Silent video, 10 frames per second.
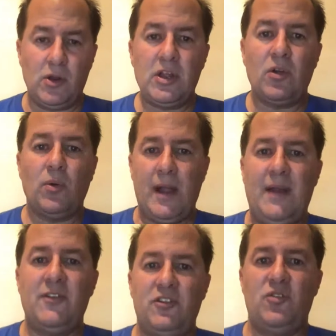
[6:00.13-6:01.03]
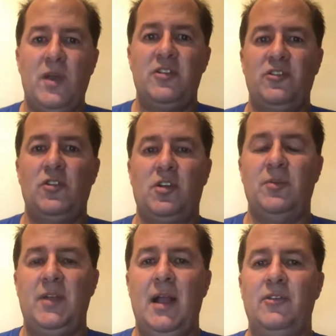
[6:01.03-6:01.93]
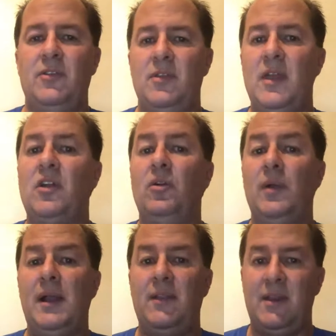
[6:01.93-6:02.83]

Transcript: created the situation and circumstance that created the